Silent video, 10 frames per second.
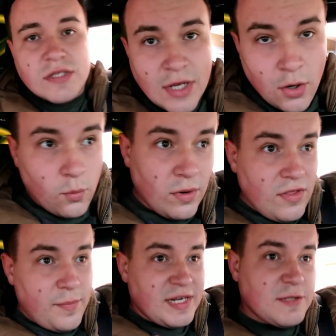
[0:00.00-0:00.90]
So
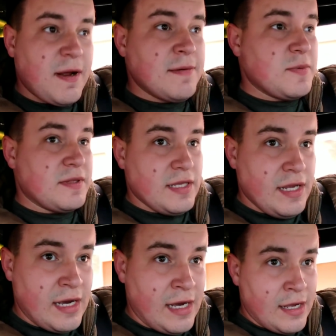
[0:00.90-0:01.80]
one of the biggest problems with
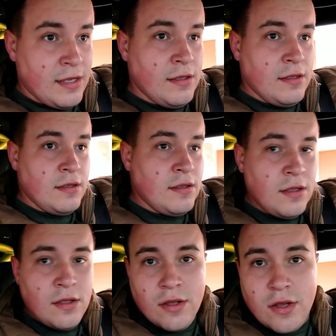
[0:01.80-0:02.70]
the
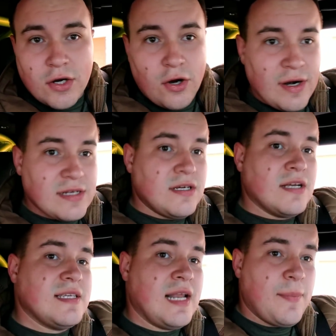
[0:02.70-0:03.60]
current
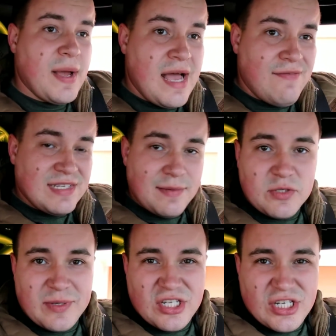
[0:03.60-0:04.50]
exhaust setup I have is in
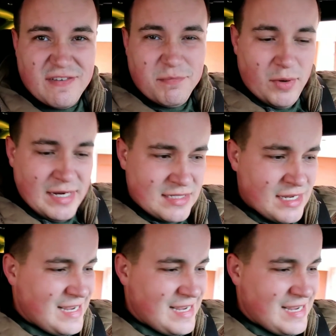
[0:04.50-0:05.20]
between shift points.